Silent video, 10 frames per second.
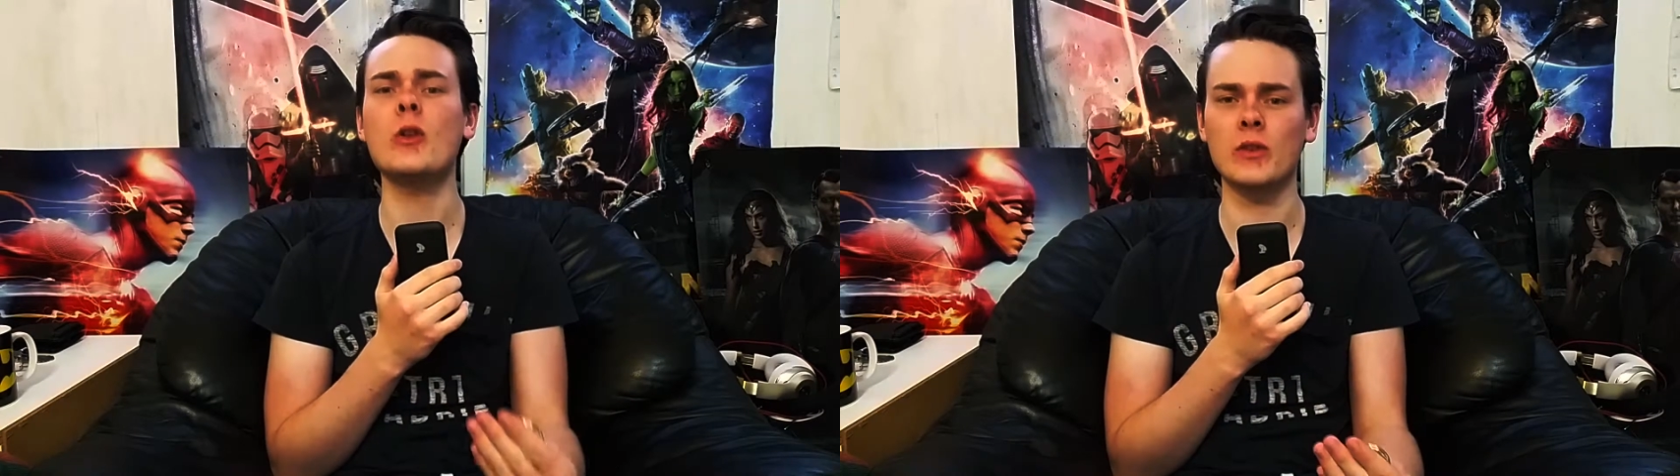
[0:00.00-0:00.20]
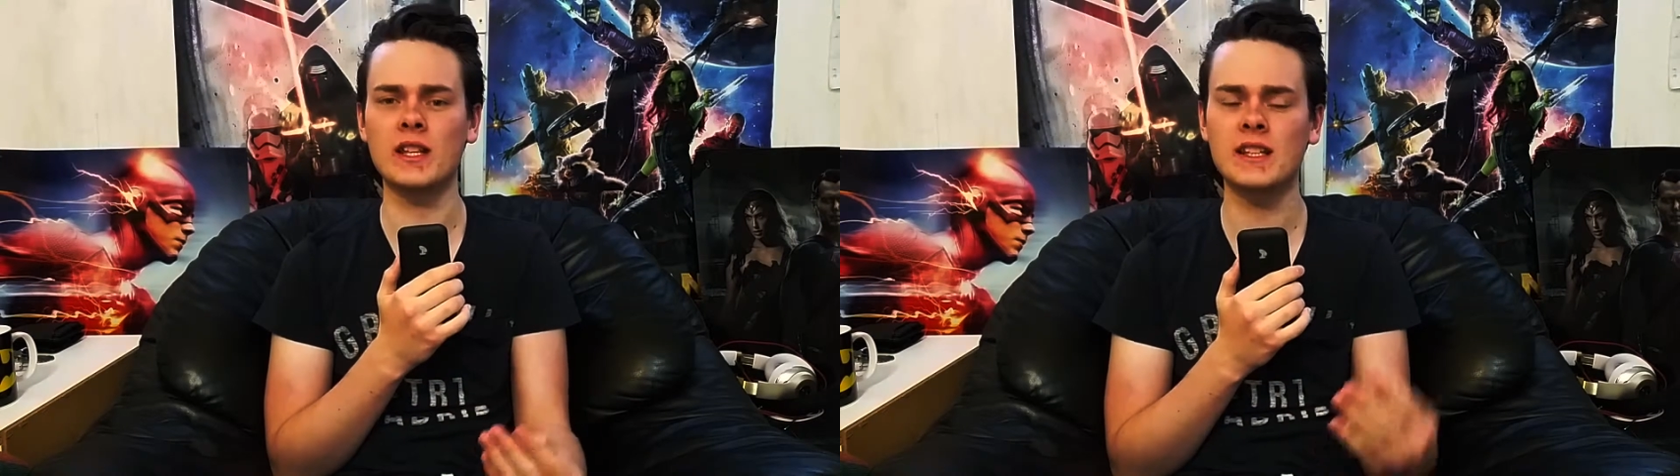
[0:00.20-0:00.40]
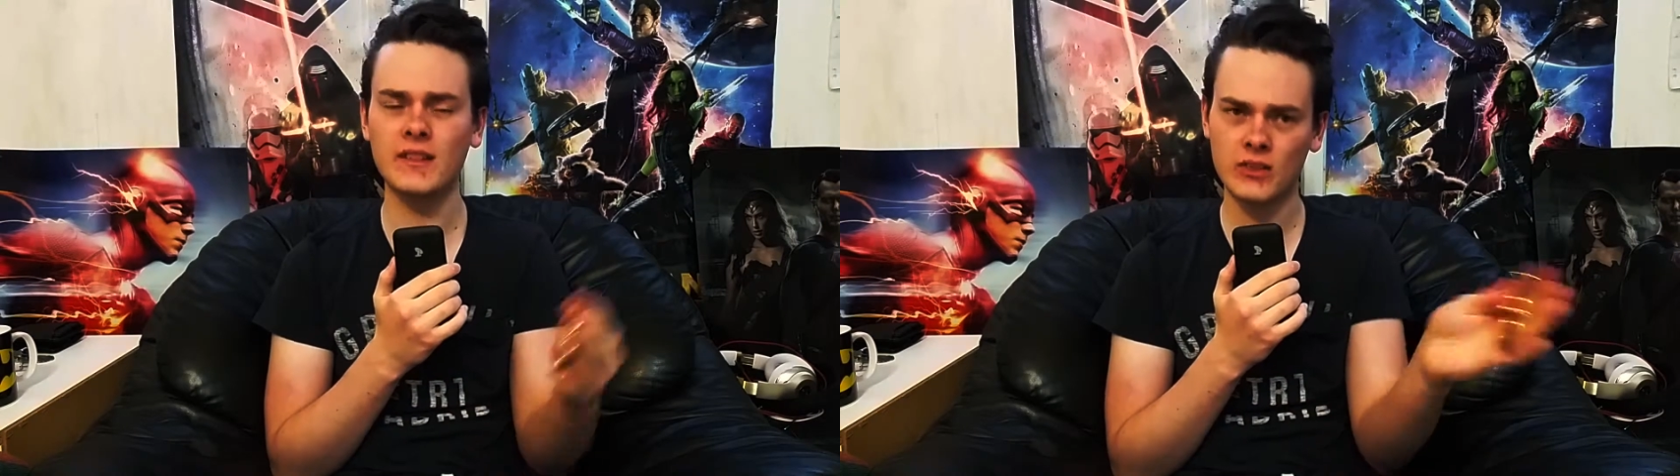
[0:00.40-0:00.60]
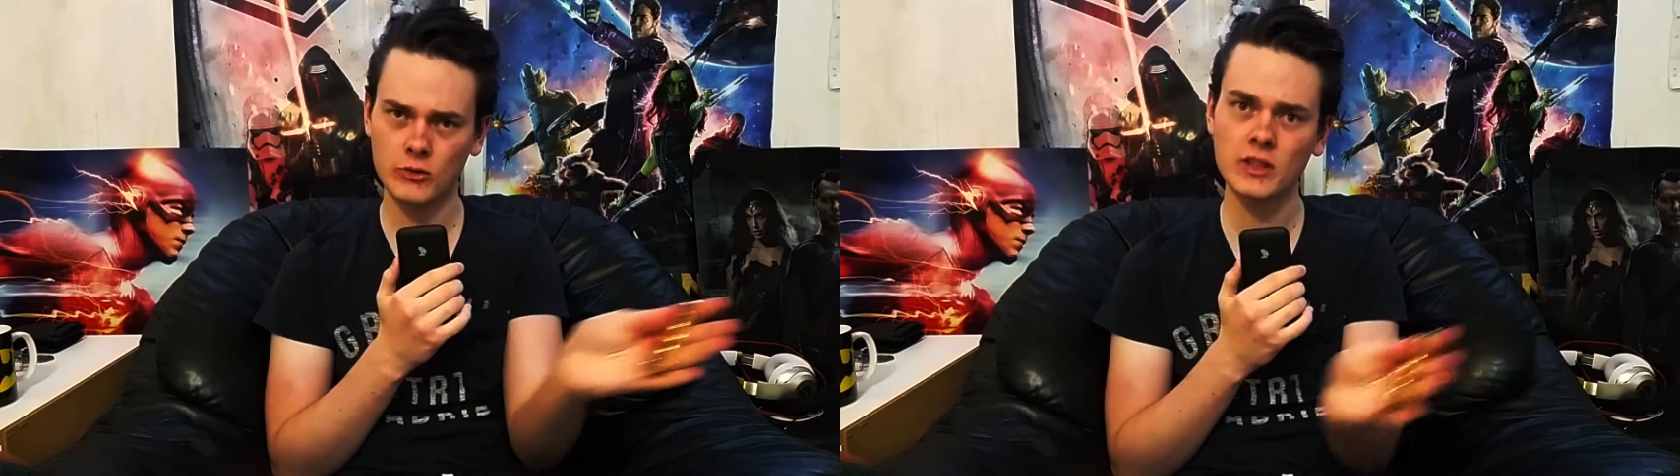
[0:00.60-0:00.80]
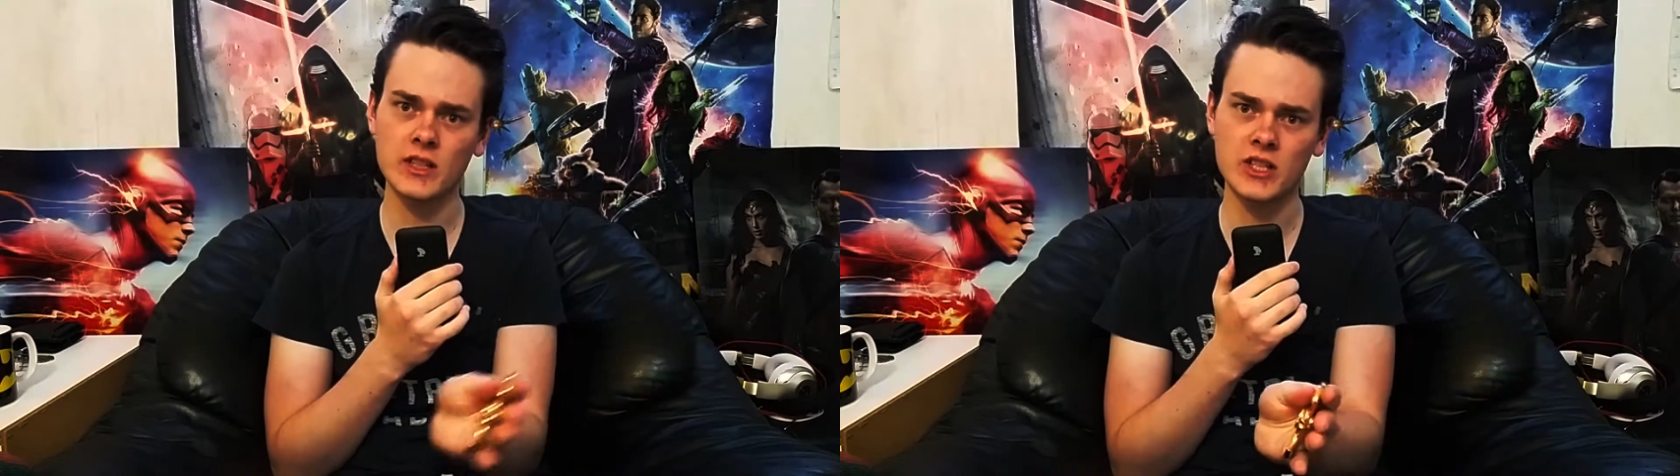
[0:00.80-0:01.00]
growth.
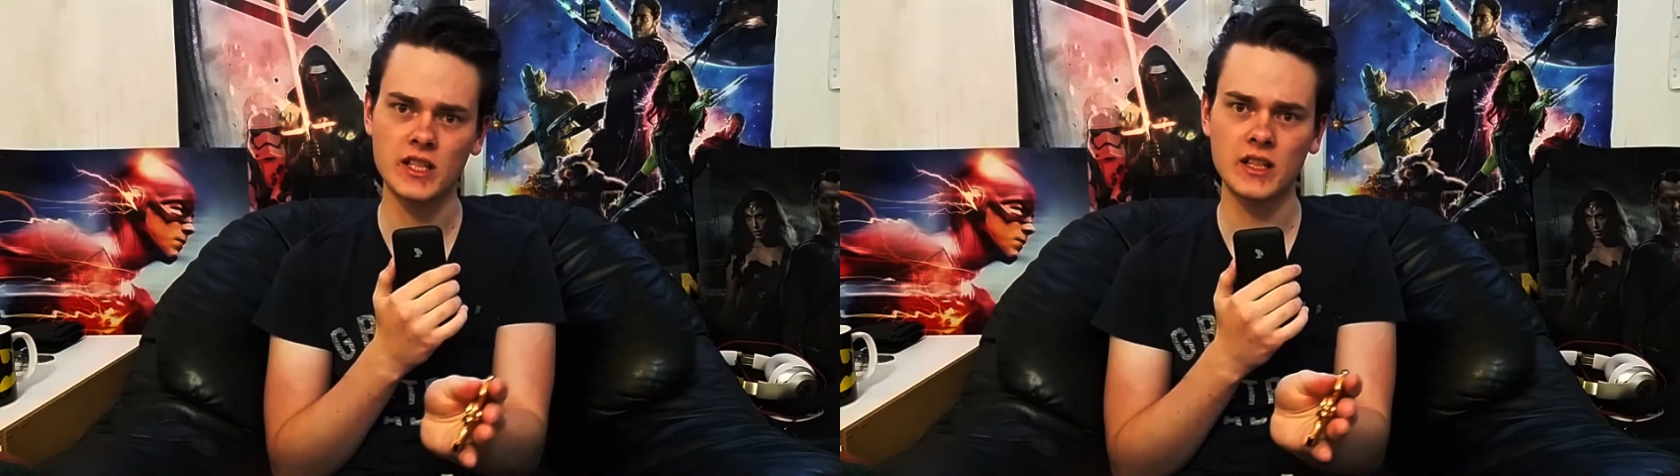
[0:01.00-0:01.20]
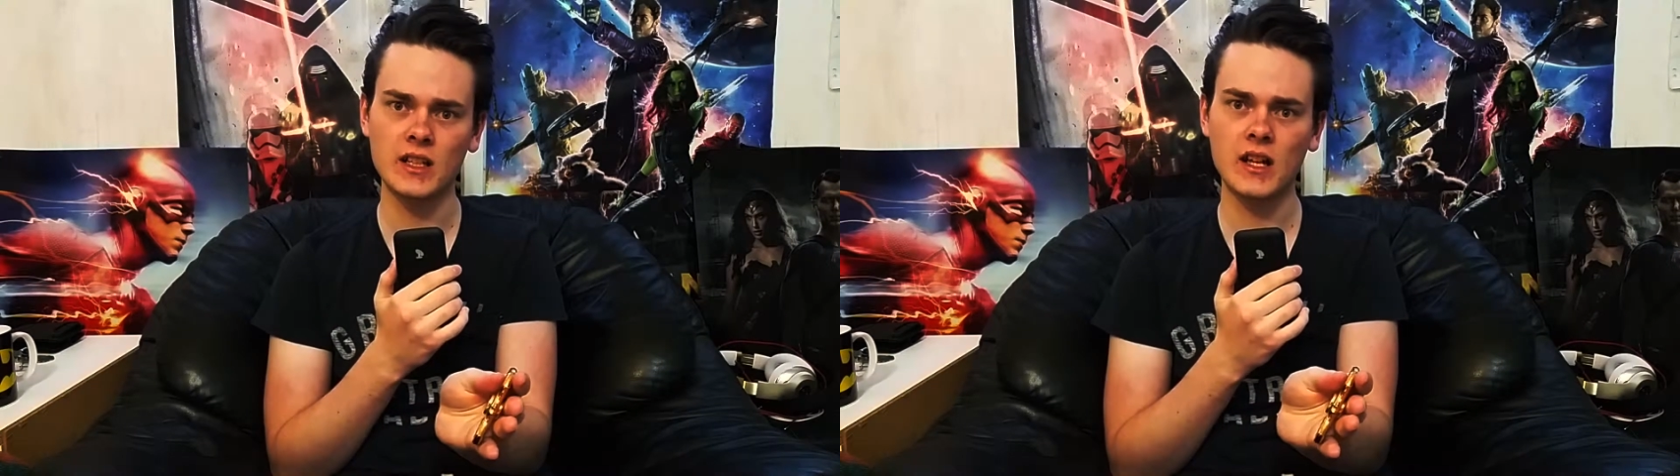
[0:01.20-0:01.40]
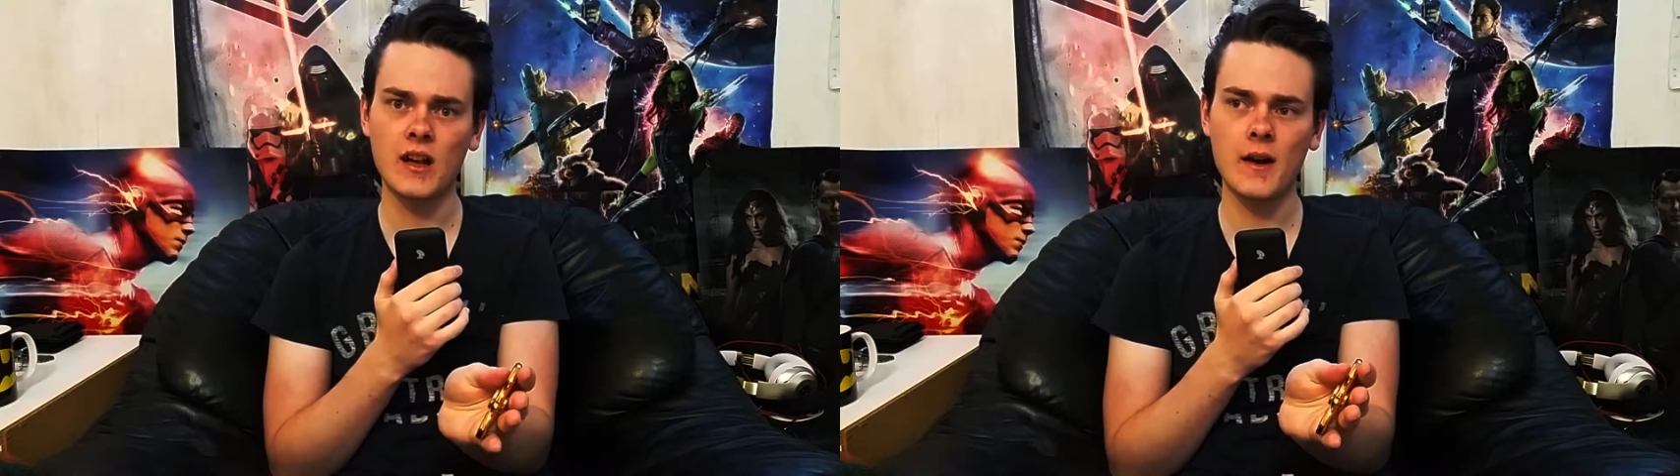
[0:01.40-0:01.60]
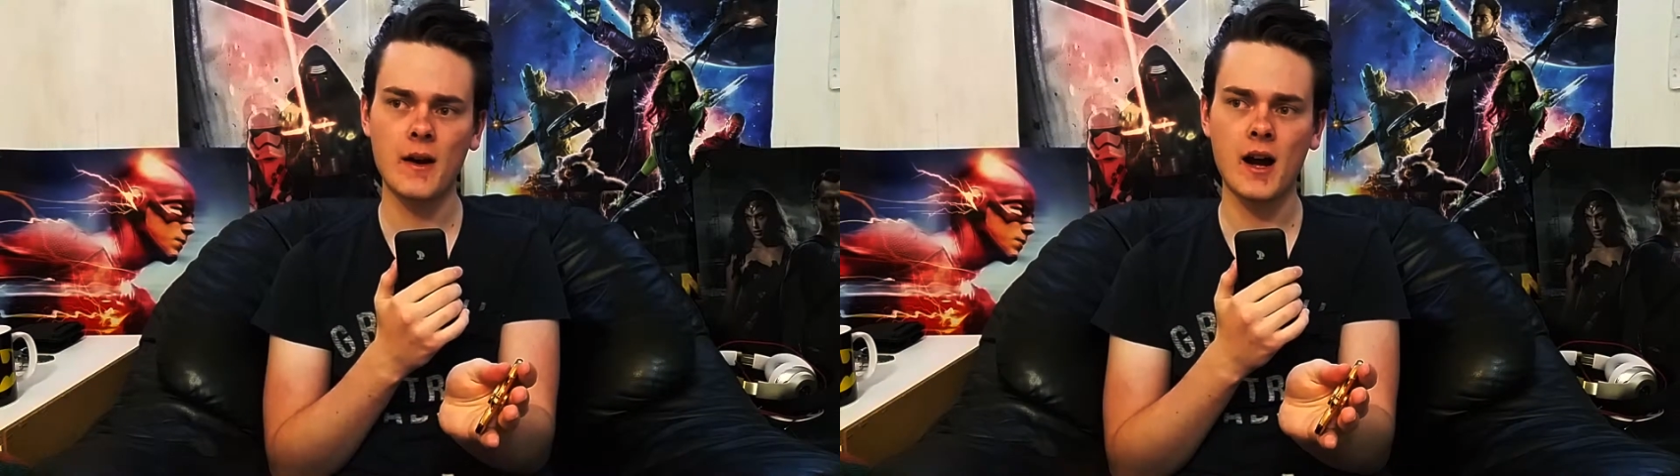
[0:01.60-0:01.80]
In this trilogy,